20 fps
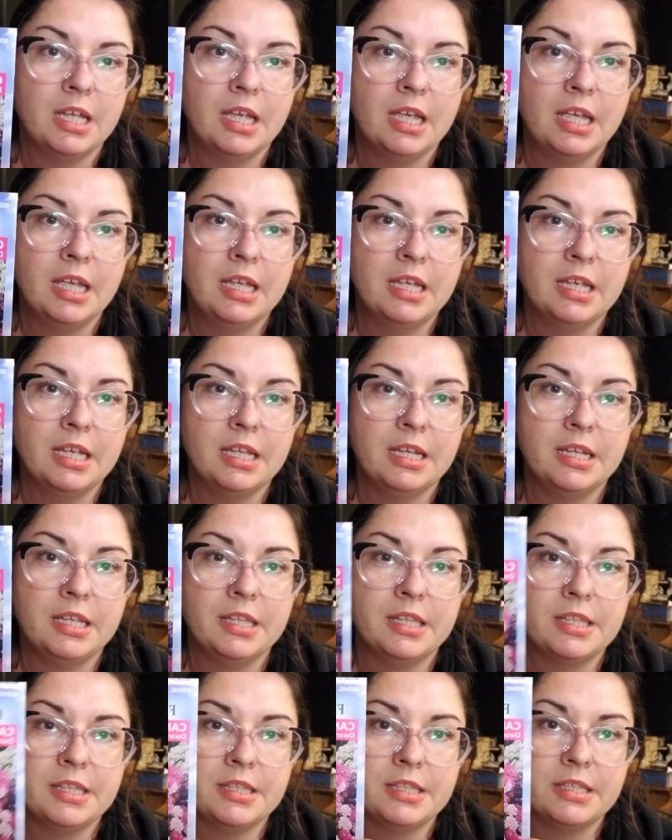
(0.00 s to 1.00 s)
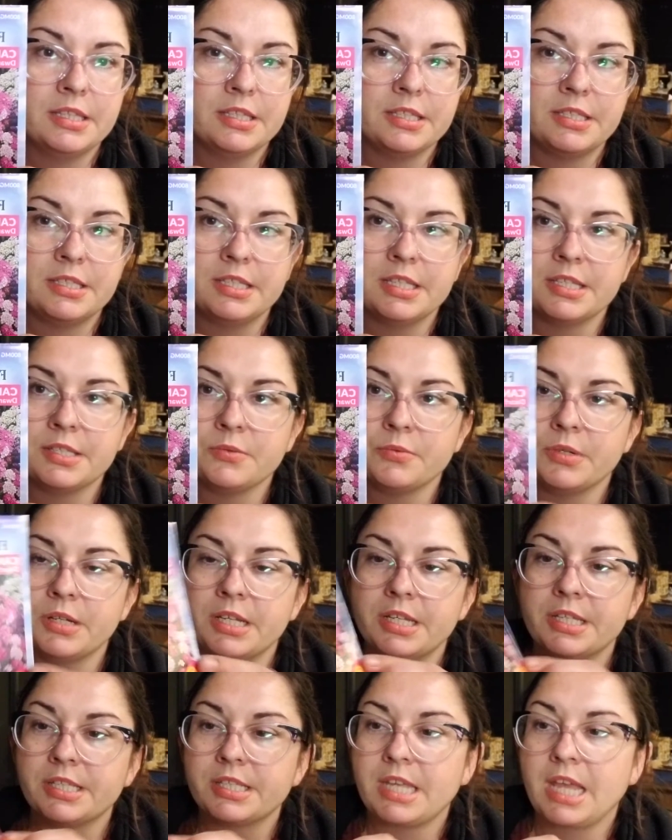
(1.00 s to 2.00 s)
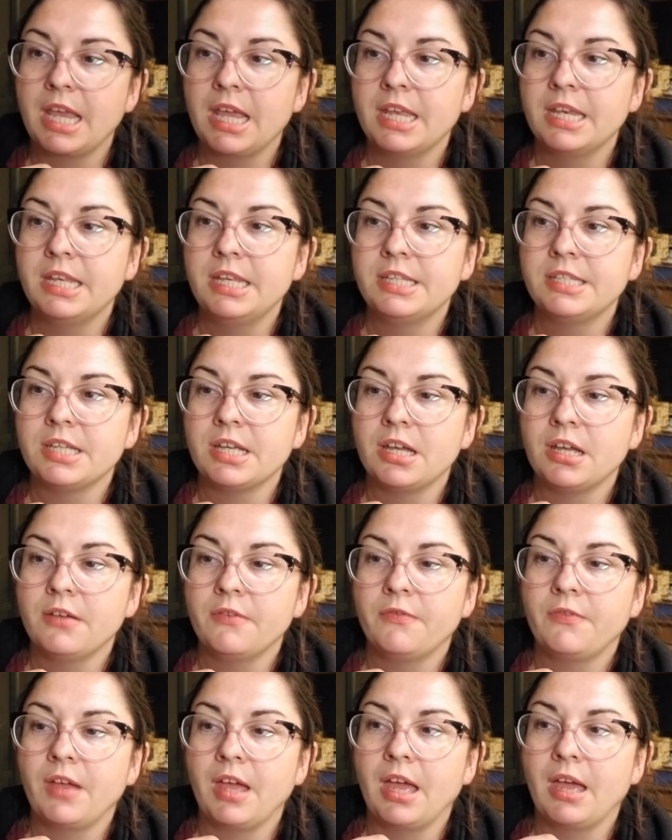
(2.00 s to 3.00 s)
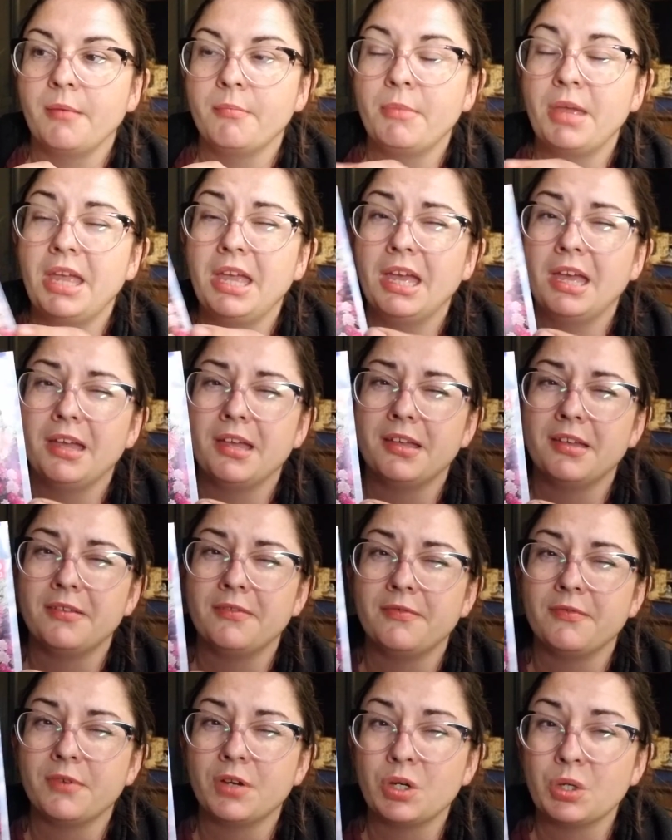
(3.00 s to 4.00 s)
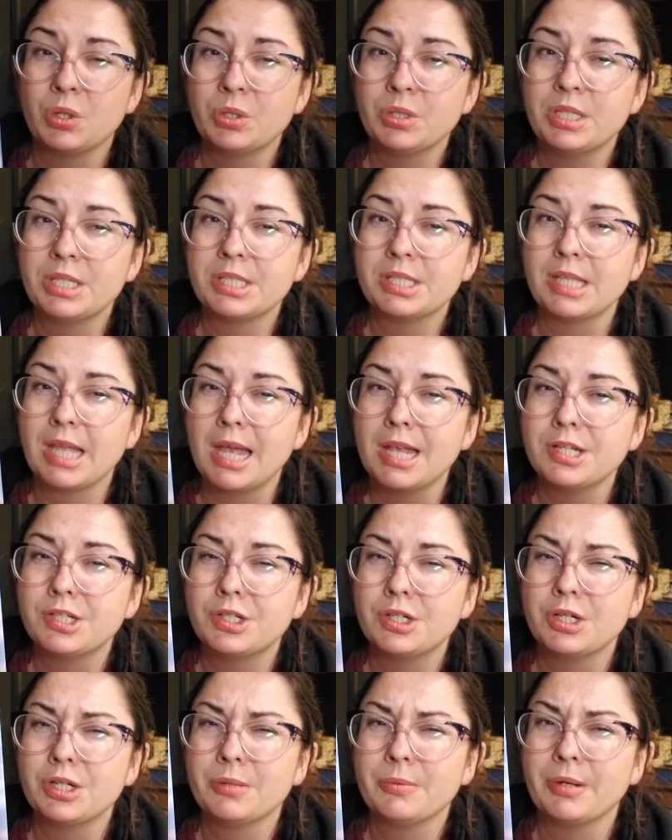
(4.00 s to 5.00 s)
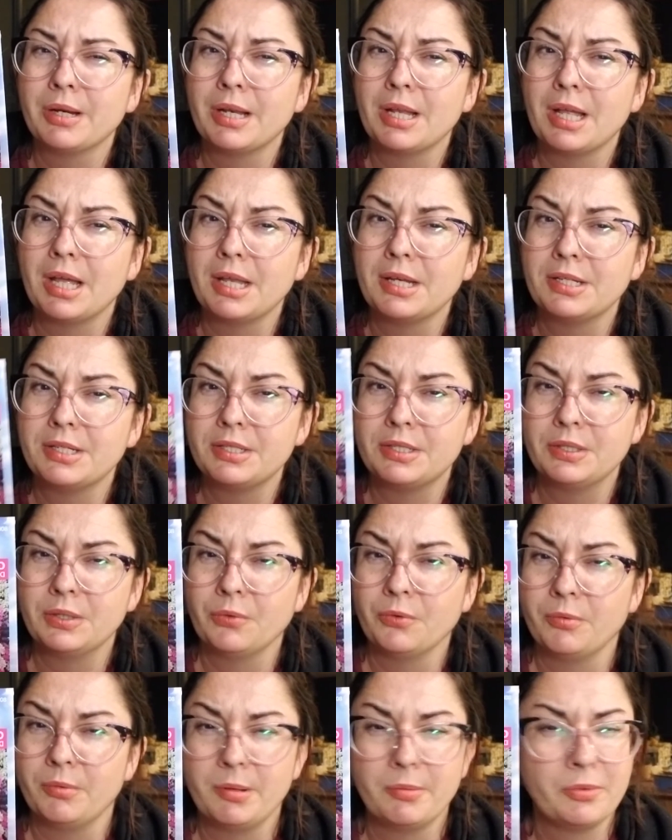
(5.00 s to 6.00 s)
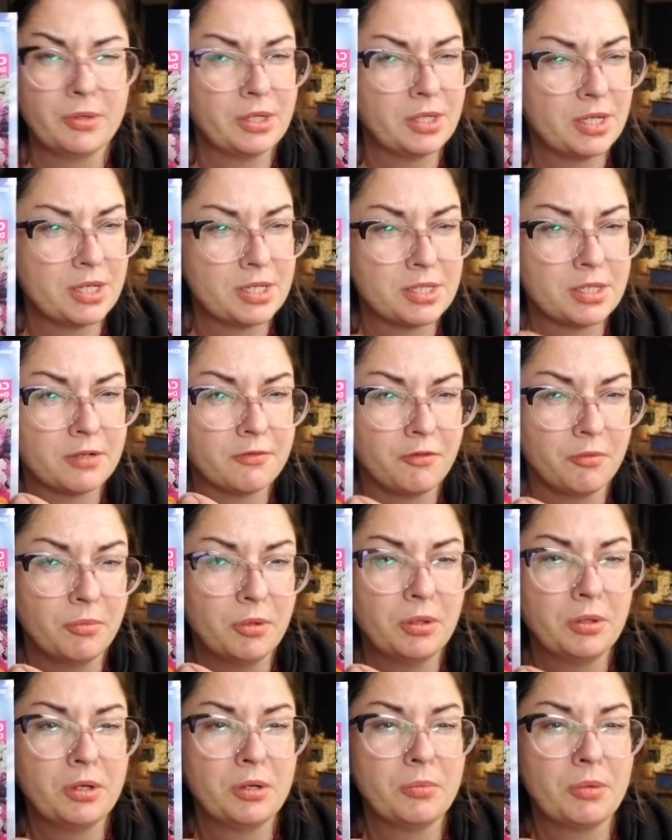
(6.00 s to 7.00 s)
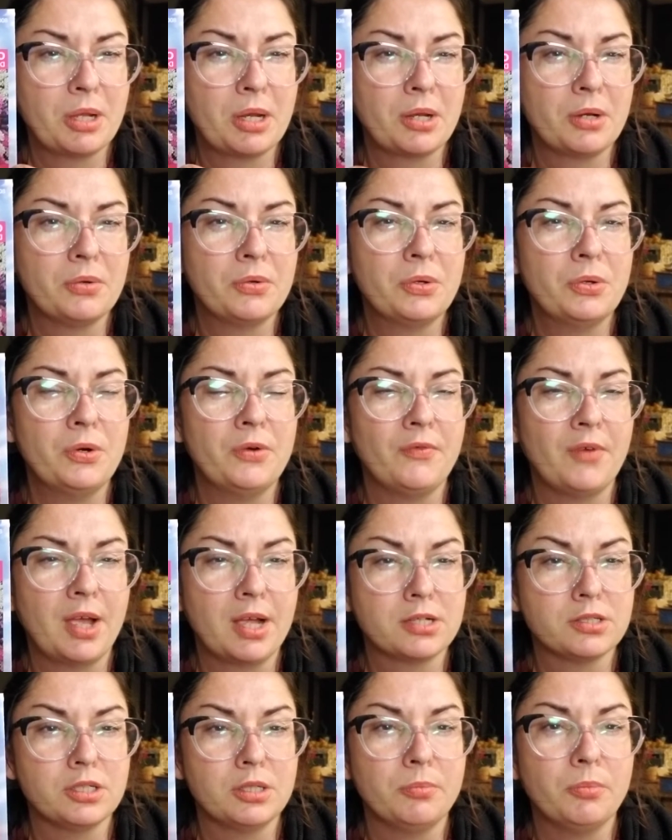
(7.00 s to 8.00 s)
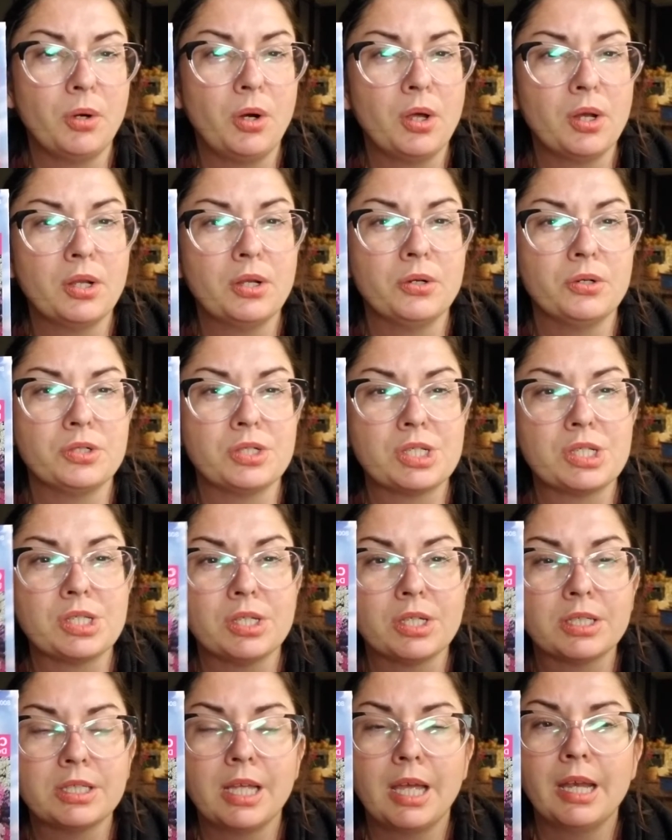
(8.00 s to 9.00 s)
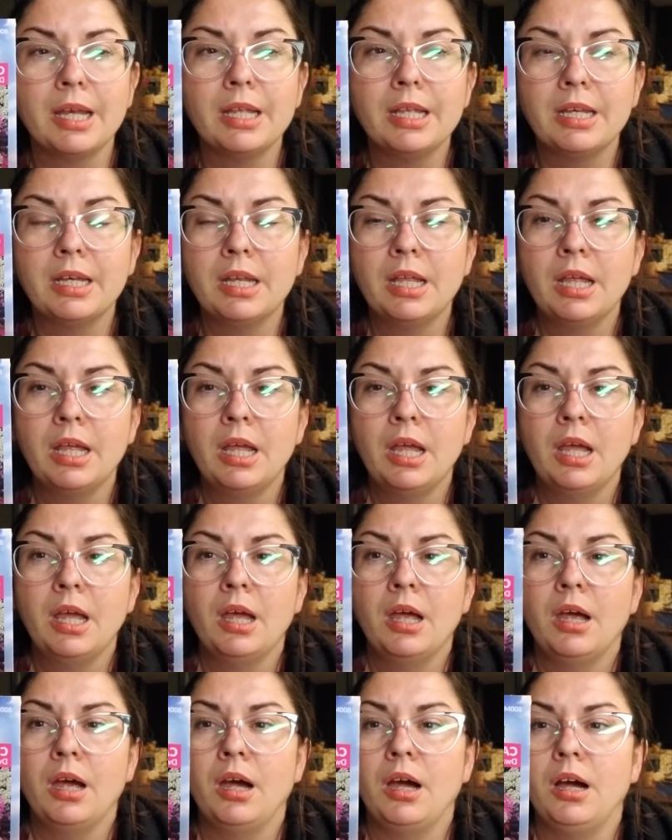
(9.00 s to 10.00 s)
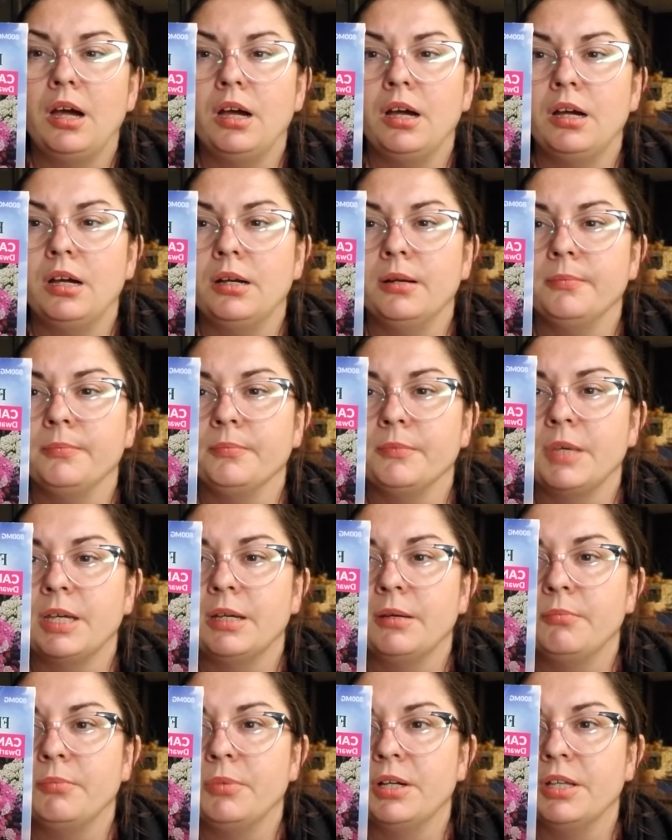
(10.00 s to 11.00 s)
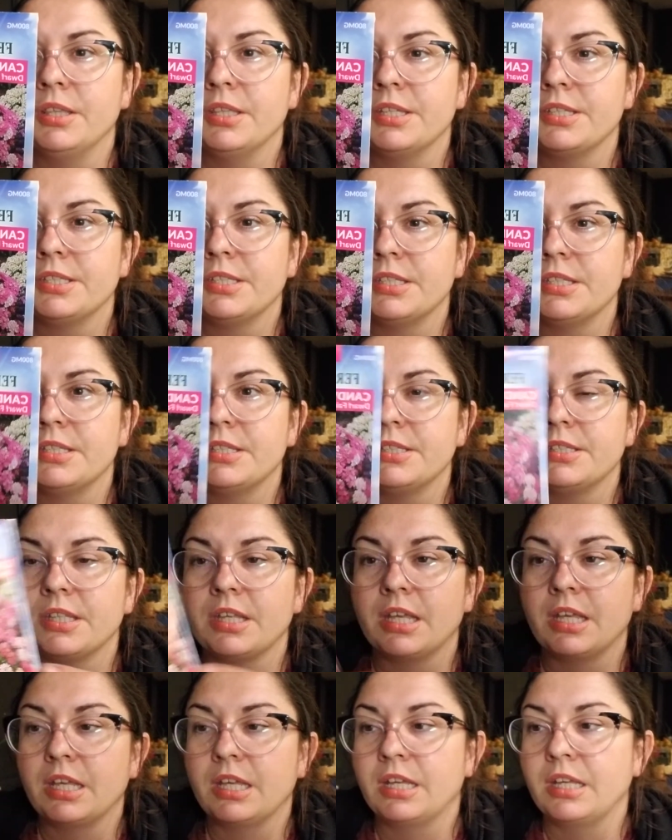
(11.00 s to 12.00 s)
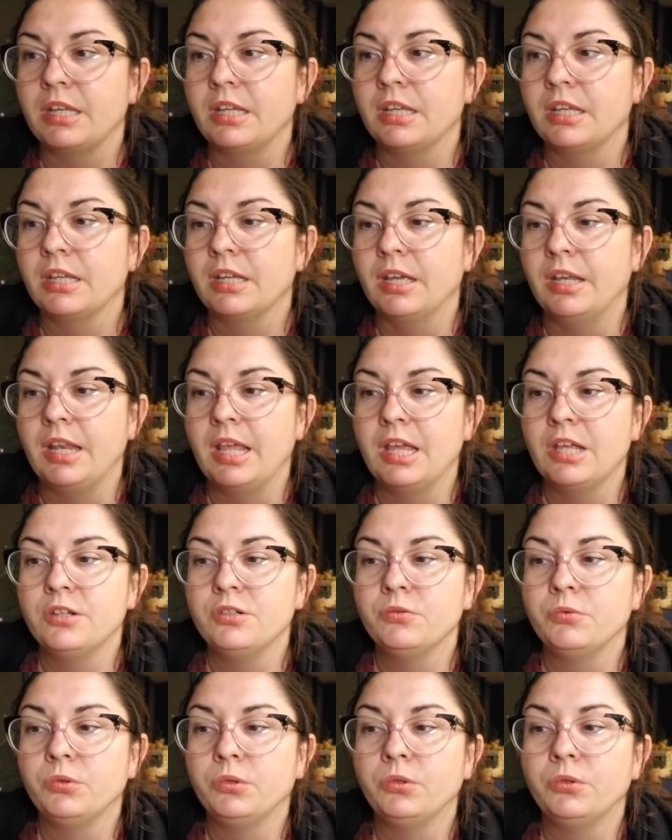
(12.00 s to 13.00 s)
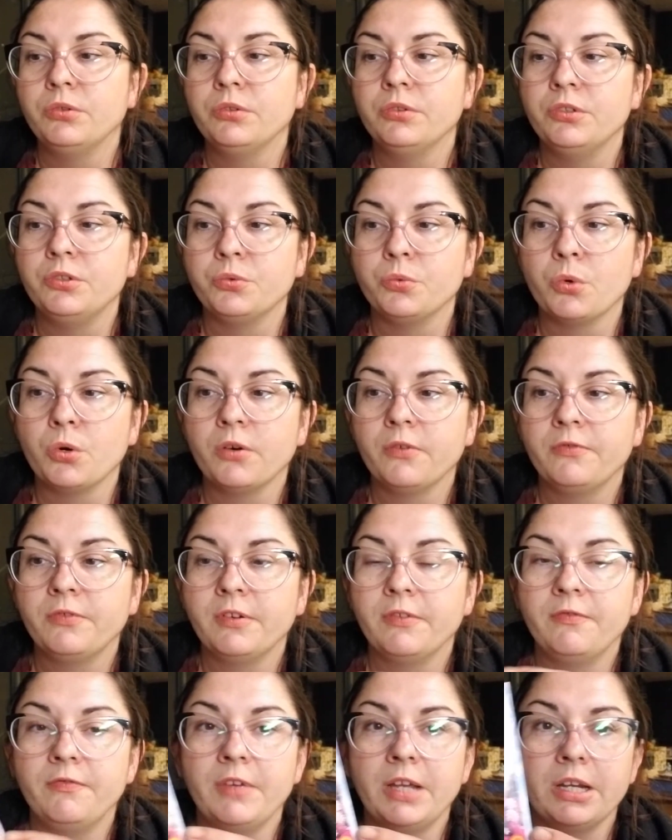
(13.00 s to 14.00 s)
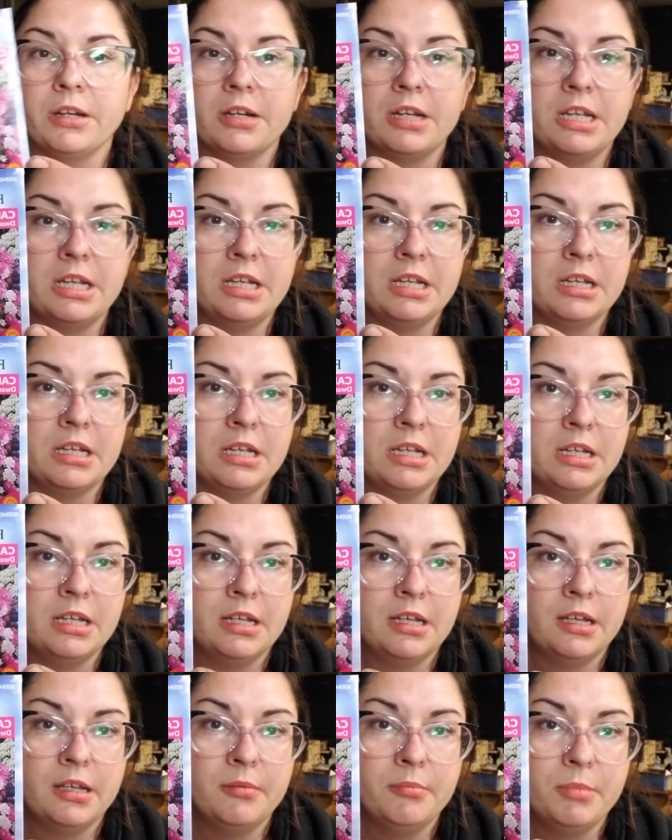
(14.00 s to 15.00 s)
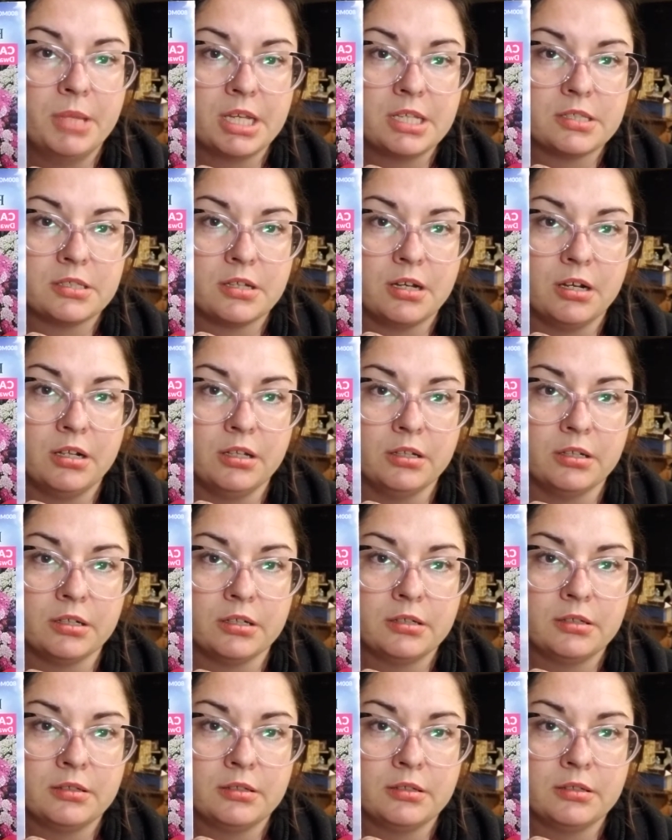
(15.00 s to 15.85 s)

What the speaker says: And this one is Candy Tough. I may have grown this last year, but I just don't remember. It does look familiar, but I don't know if I actually bought it or just looked at it. But this is an annual dwarf fairy mixed color.